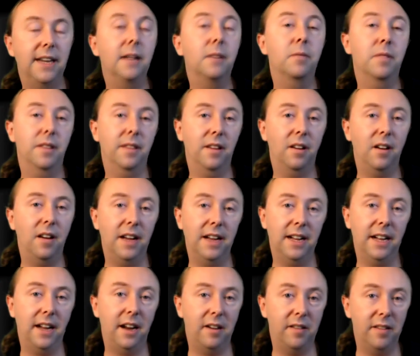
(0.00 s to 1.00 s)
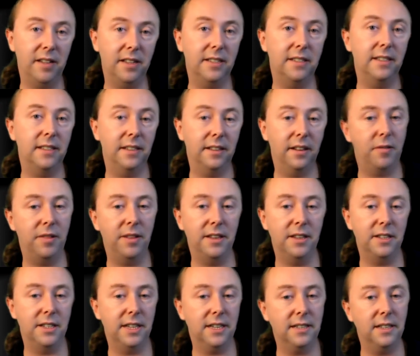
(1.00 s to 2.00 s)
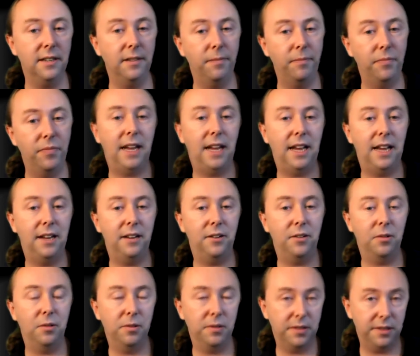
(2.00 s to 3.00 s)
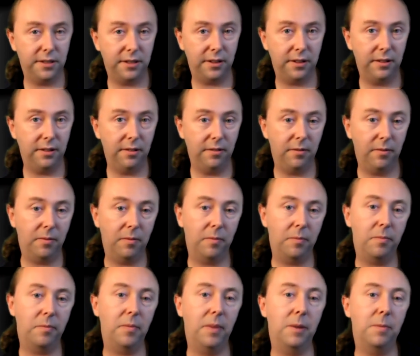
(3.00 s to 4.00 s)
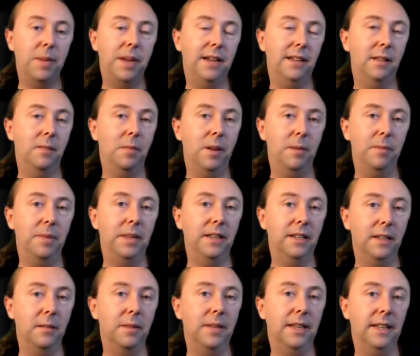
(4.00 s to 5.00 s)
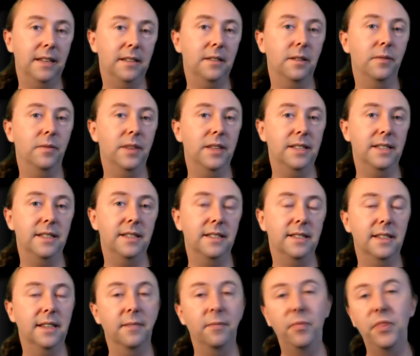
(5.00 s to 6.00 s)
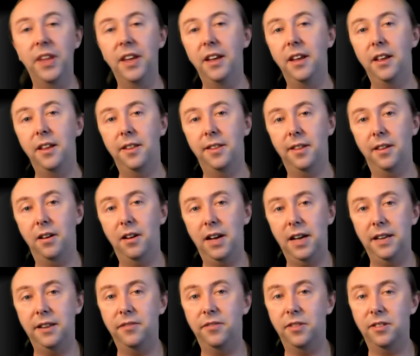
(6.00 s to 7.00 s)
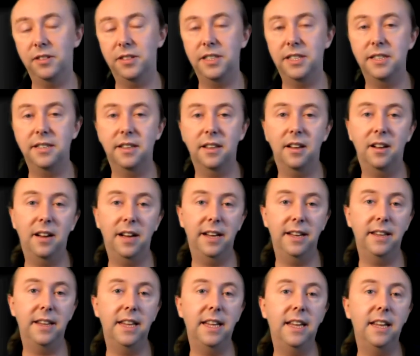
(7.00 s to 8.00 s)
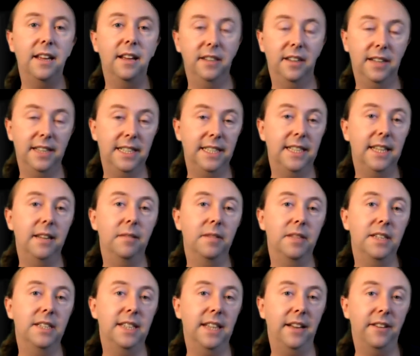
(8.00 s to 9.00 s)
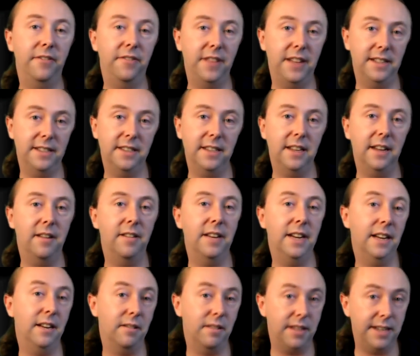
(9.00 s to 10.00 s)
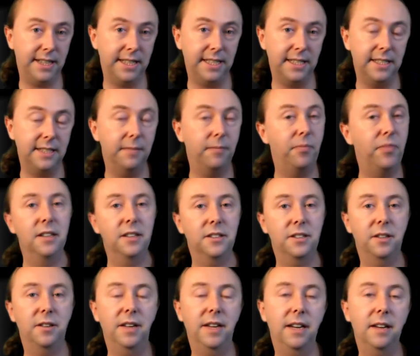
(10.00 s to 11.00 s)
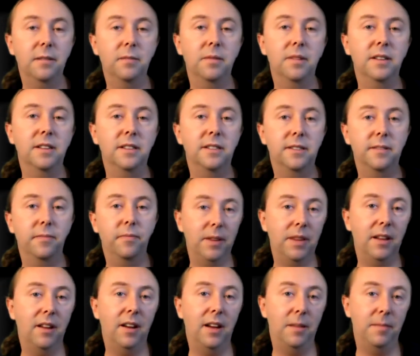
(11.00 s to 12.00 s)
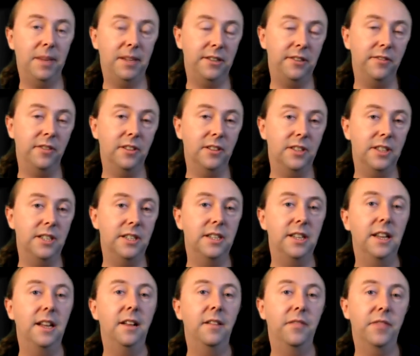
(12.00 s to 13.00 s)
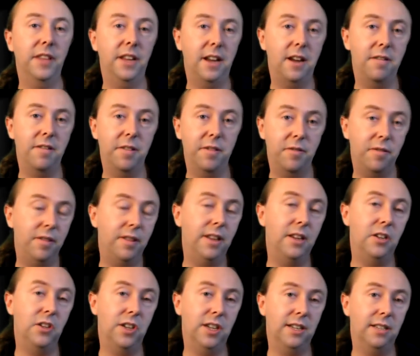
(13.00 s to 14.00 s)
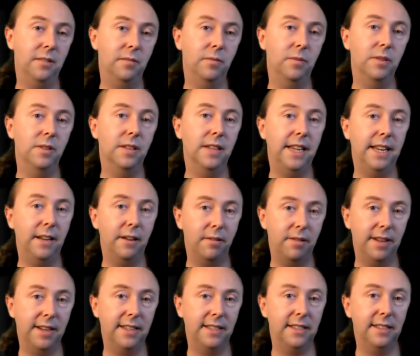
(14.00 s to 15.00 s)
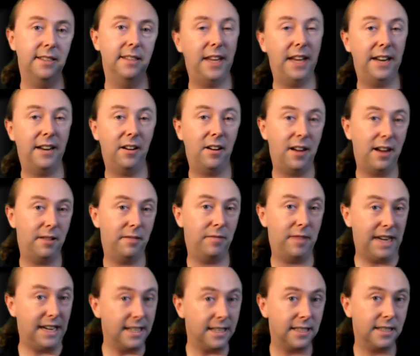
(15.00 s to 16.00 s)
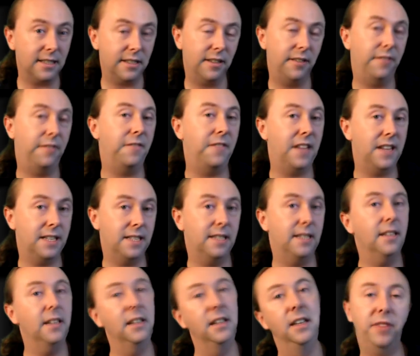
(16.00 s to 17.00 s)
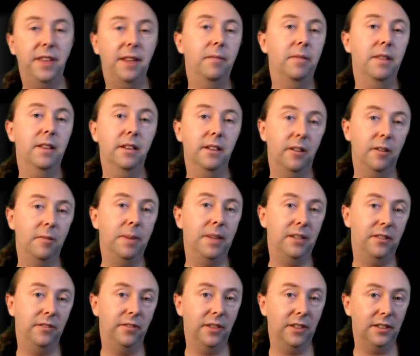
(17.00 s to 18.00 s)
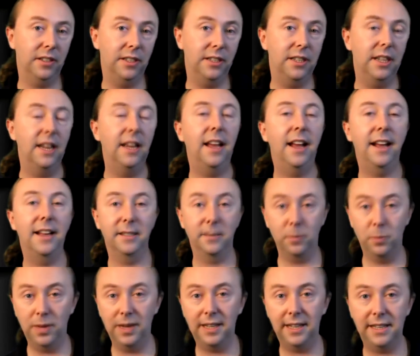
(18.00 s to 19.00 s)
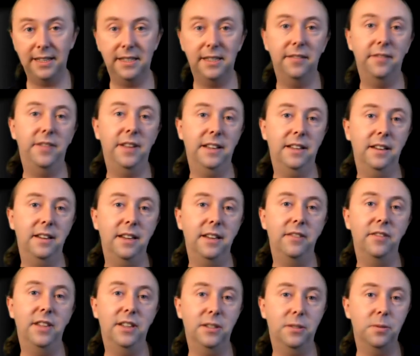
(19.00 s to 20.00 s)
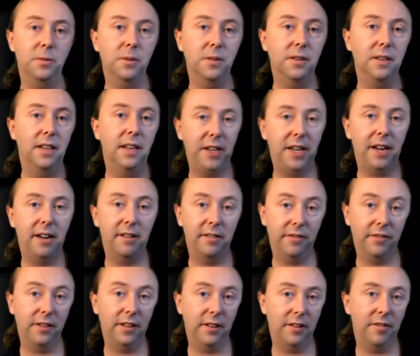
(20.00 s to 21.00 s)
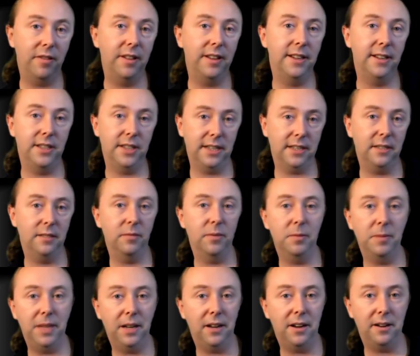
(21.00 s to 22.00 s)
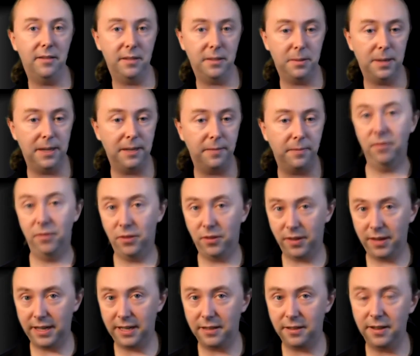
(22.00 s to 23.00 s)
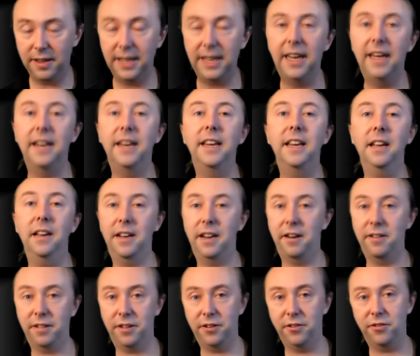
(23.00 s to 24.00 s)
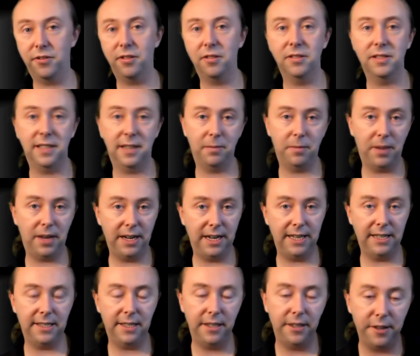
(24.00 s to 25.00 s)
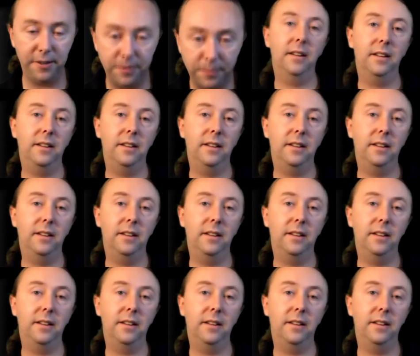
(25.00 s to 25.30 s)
end up with a higher current through the injector. And also, a part that might be a little bit less obvious is that the higher the voltage, the higher the dIdt, which is how fast the current increases. So in other words, with a high battery voltage, the current through the injector will increase at a higher rate, so faster, than with a lower battery voltage, as well as the fact that the eventual current flowing through the injector will be higher as well, not including any current control done by an ECU.